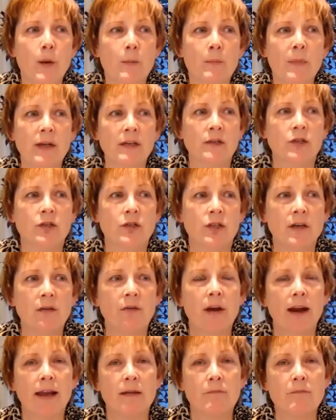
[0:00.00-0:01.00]
But she
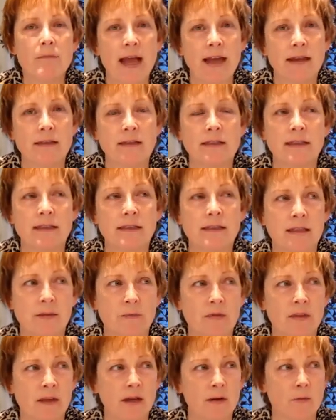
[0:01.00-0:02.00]
recommends
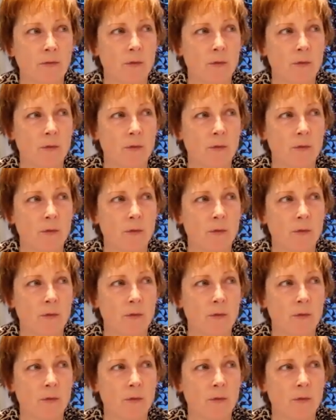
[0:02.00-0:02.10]
something